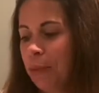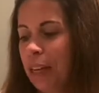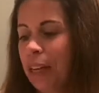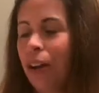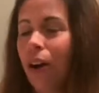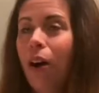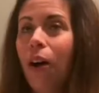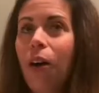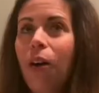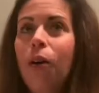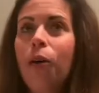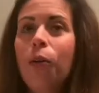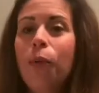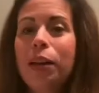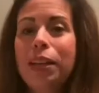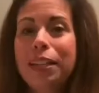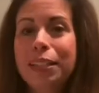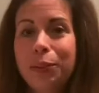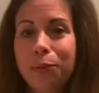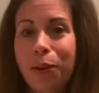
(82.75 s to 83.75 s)
He'd
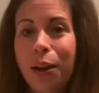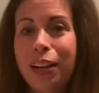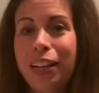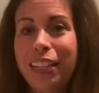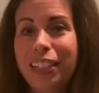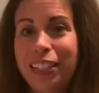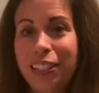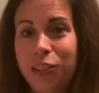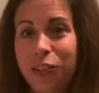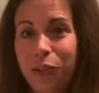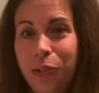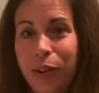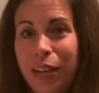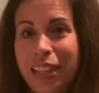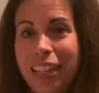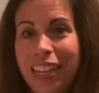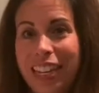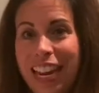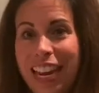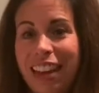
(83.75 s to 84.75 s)
always wanted to
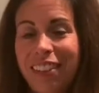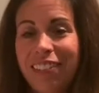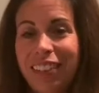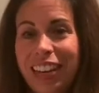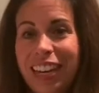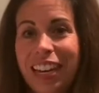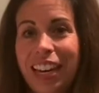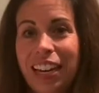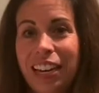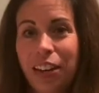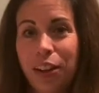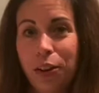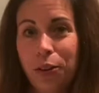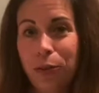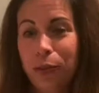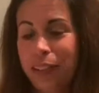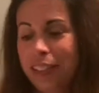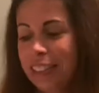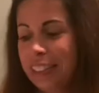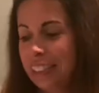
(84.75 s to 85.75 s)
join the Navy and
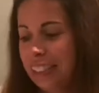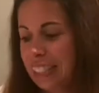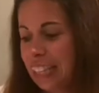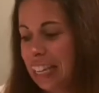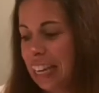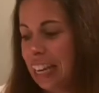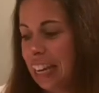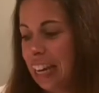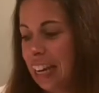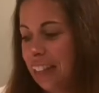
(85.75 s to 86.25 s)
go to sea,